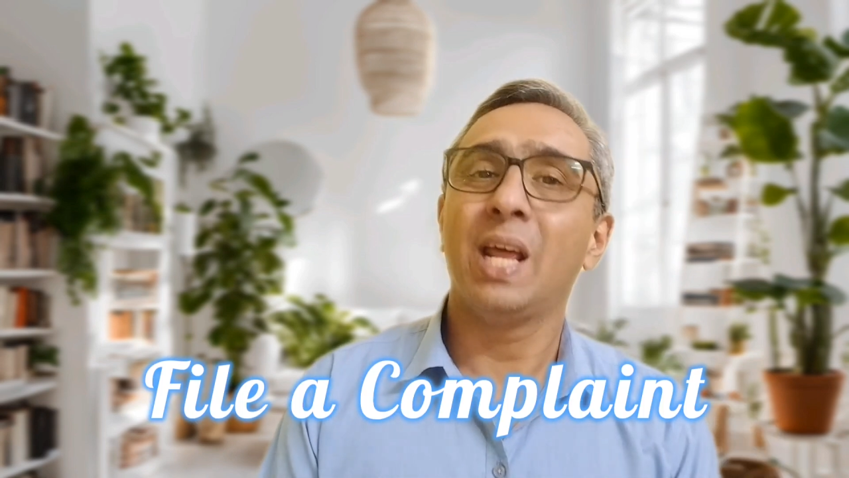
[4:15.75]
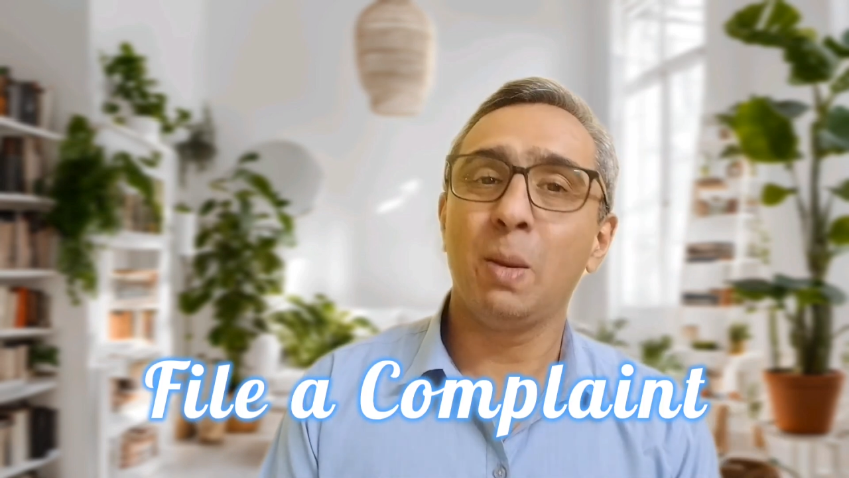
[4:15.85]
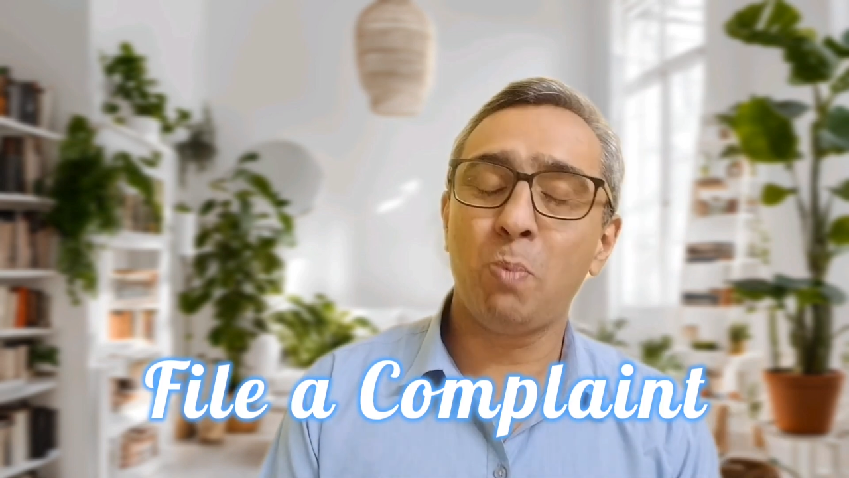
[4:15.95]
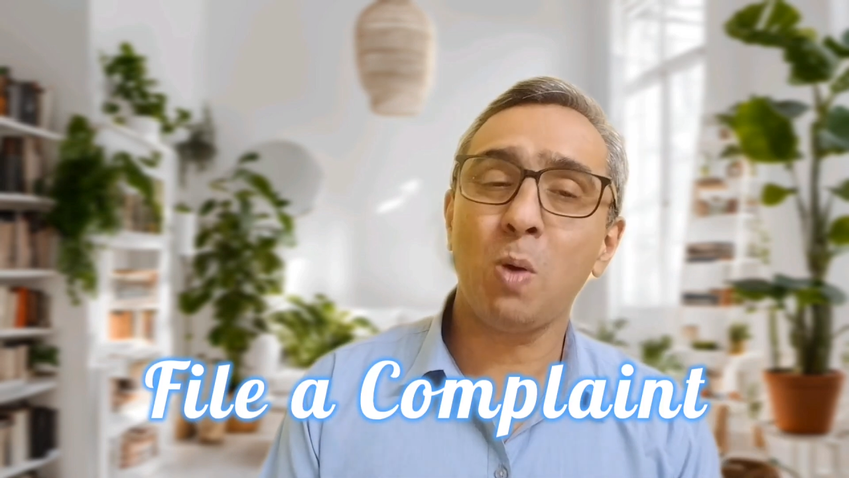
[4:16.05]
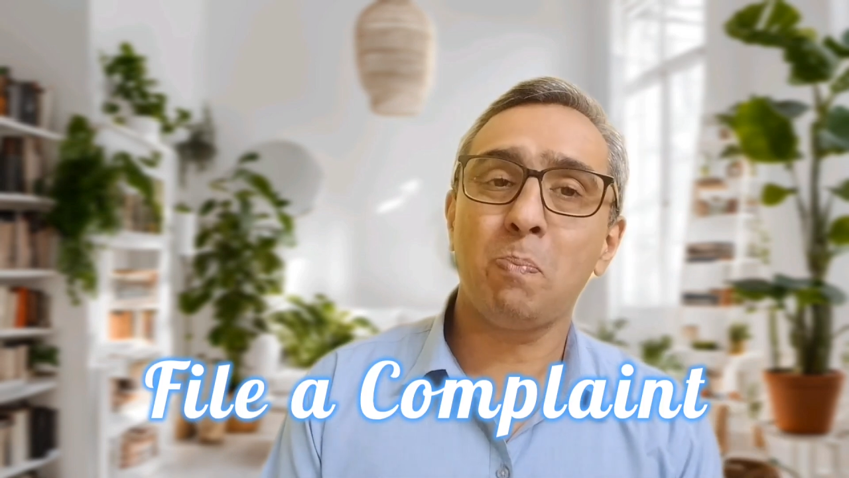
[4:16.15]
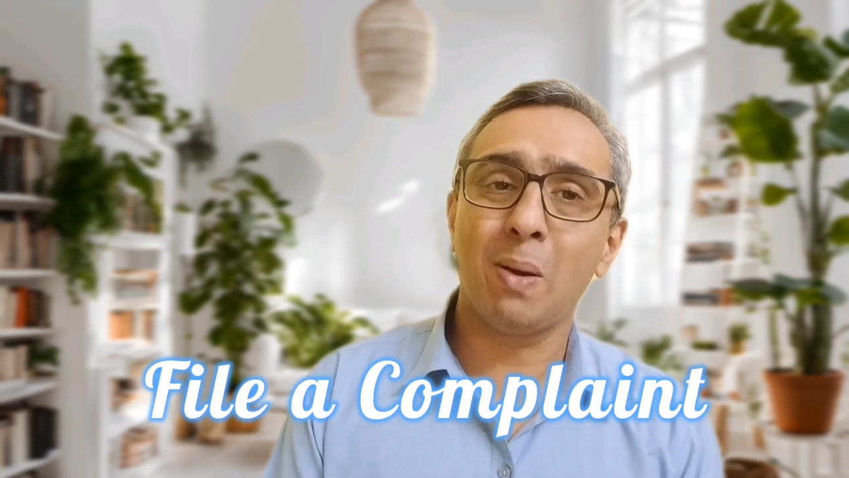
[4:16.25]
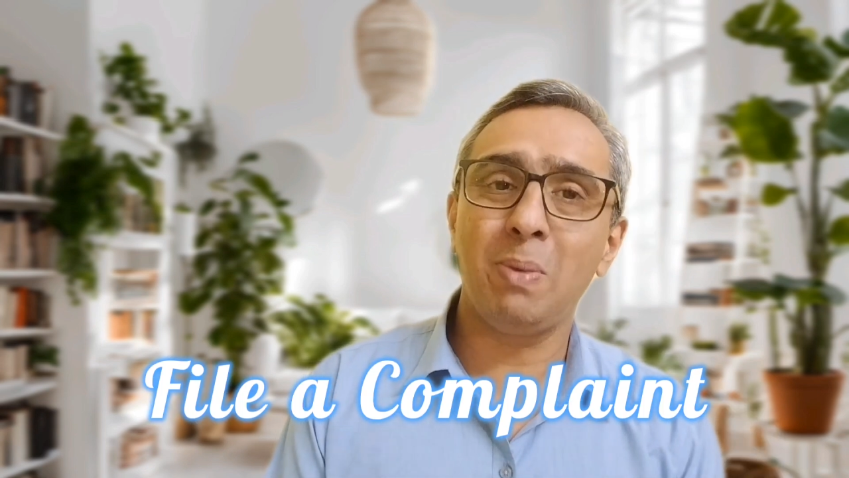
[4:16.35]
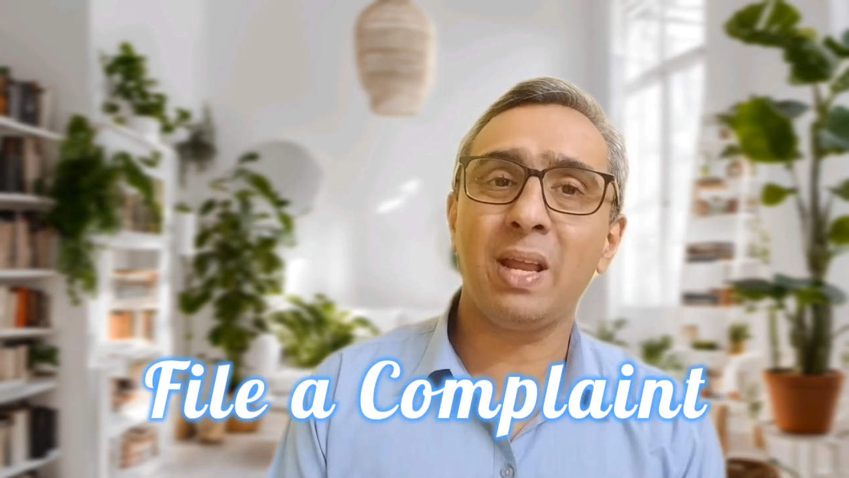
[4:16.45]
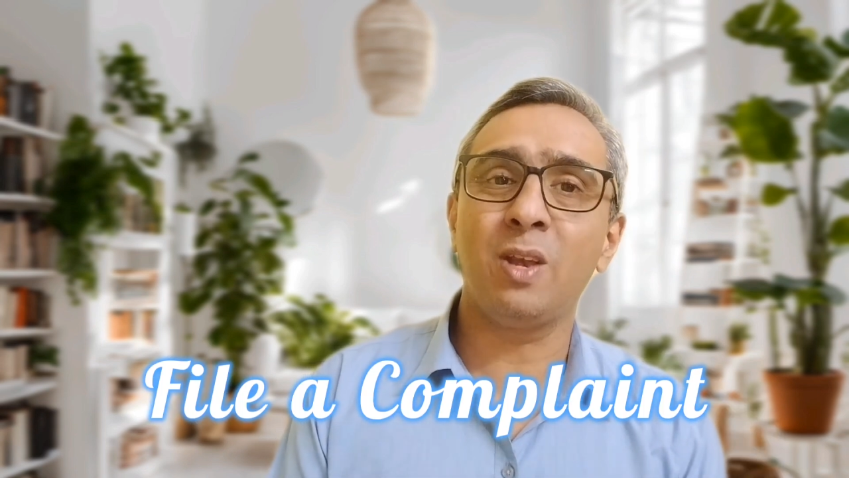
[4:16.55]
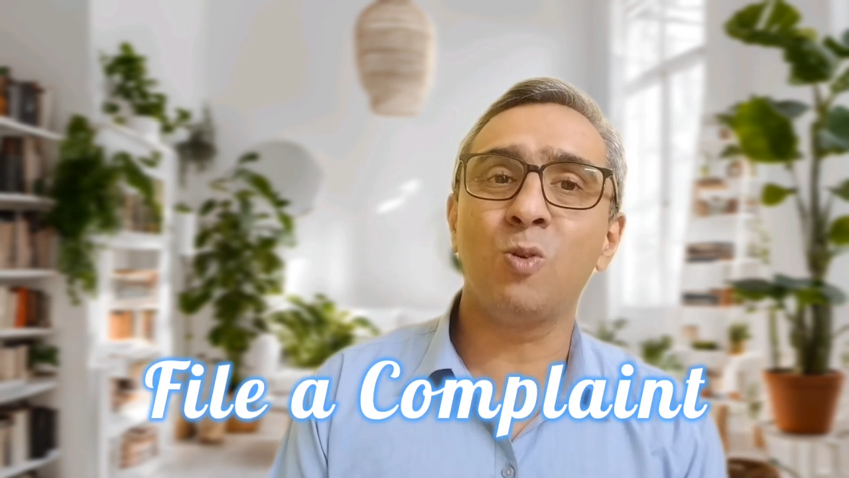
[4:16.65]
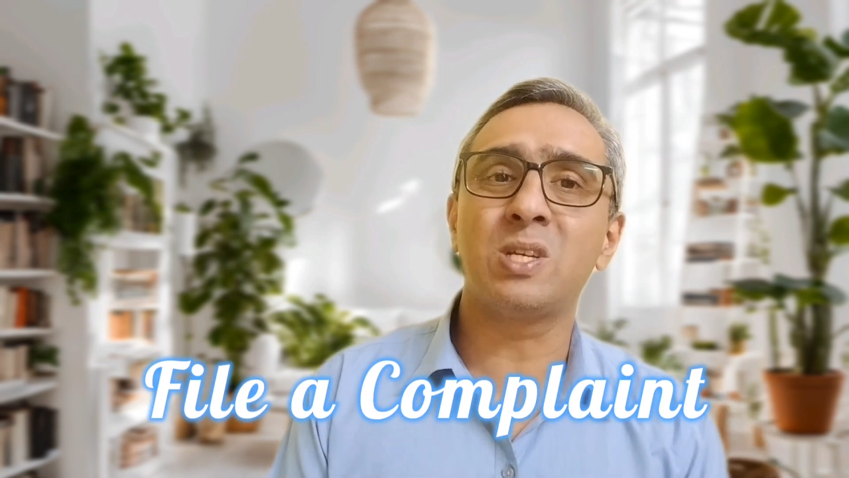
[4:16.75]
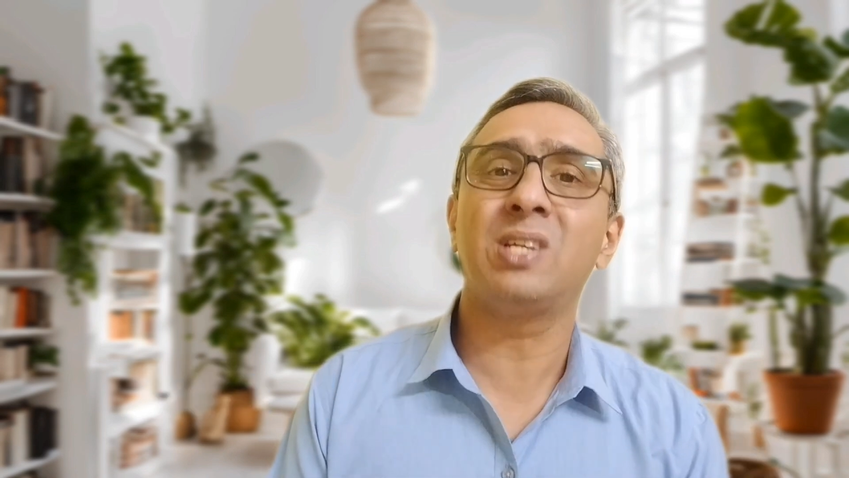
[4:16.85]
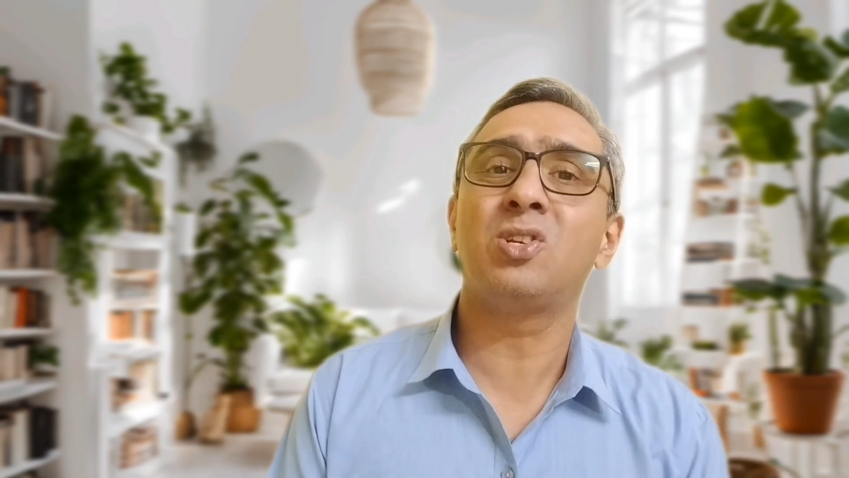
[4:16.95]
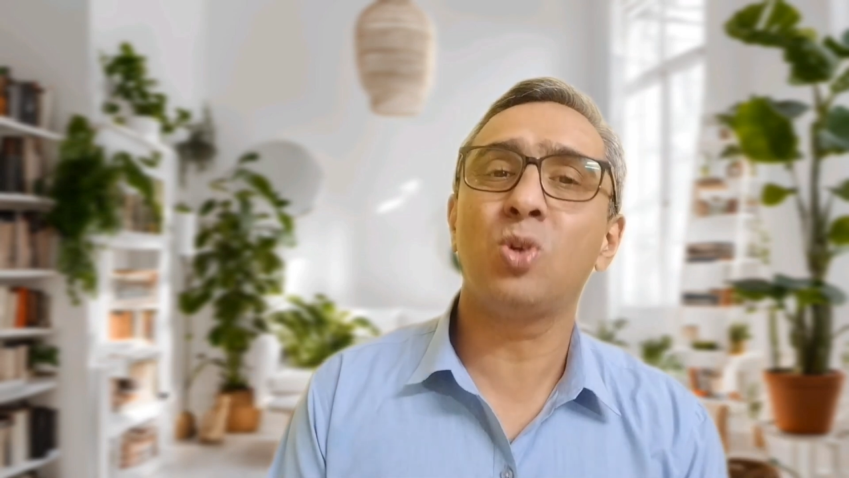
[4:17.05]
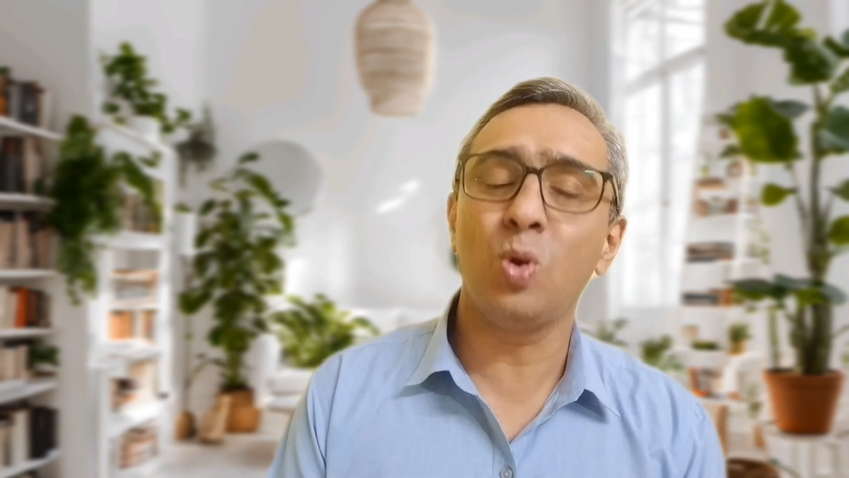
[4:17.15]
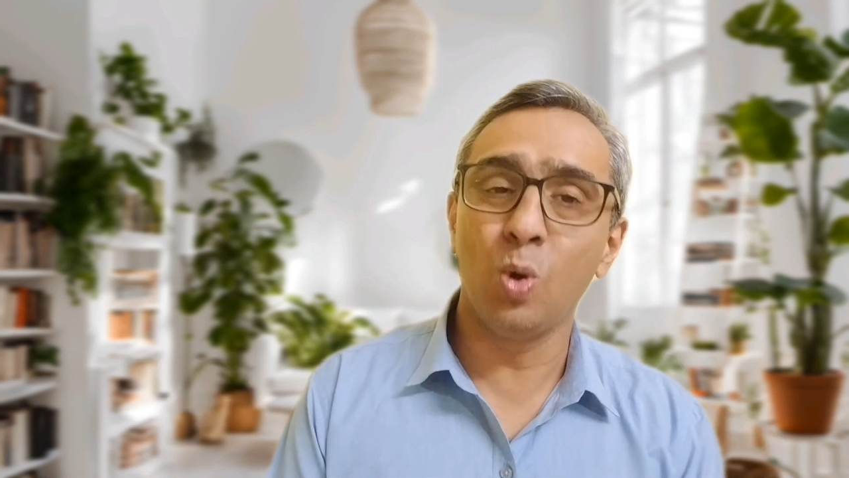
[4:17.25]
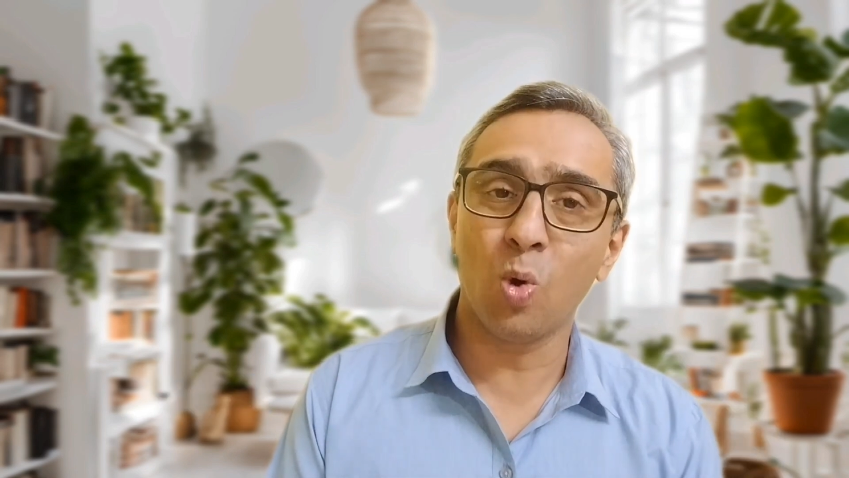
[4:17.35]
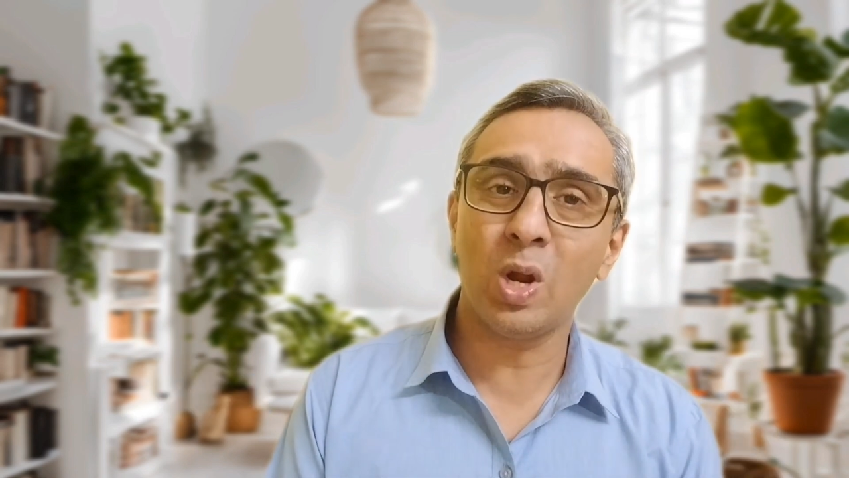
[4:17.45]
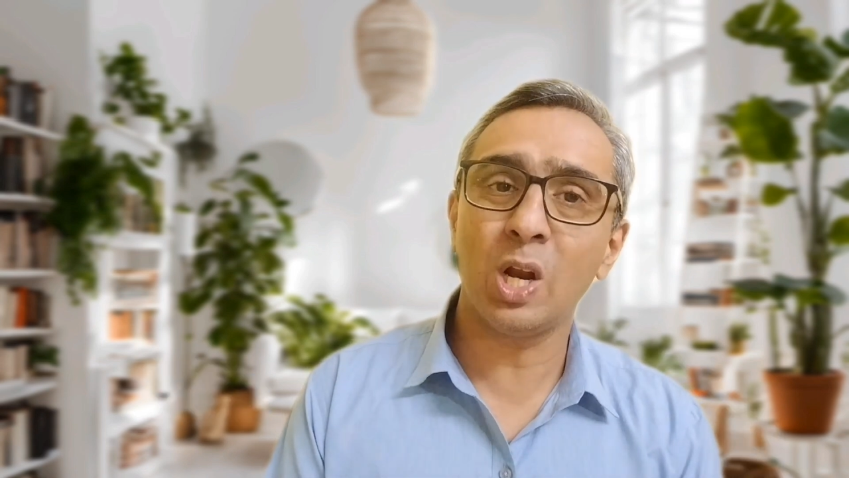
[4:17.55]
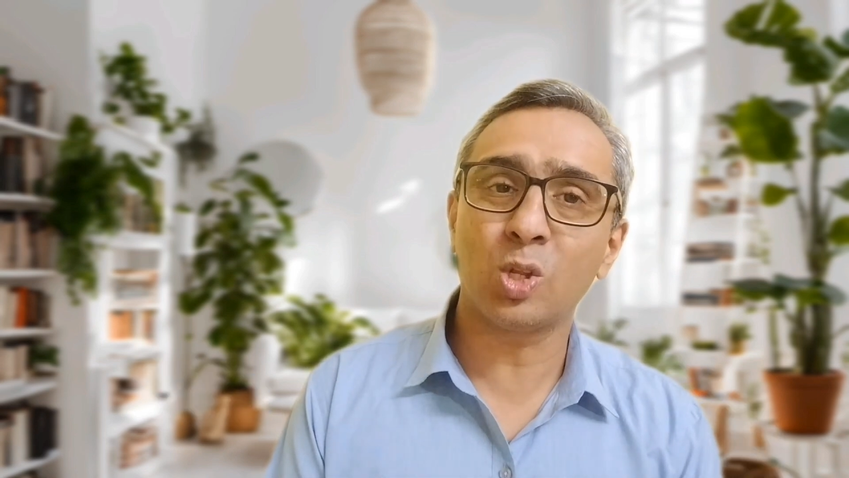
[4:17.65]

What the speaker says: Report public nuisance to local